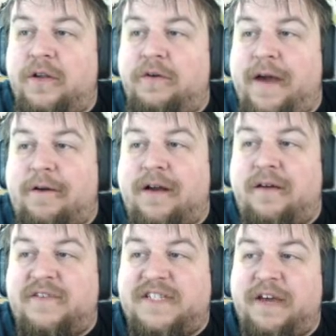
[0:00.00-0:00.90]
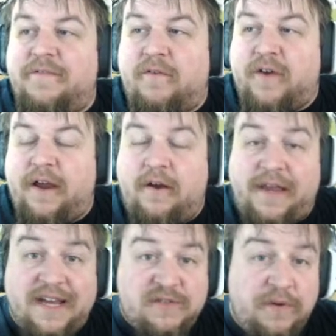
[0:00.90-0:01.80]
new era of Civ over here.
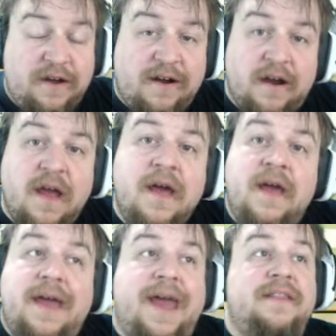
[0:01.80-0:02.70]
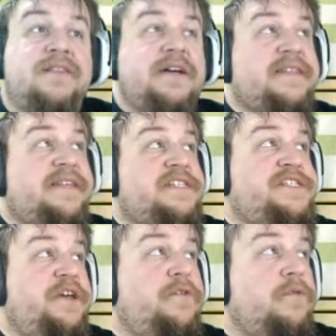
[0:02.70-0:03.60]
Yes, we are. And look at this,
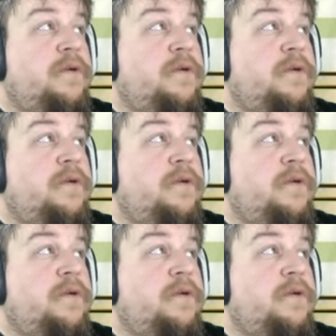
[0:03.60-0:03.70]
too.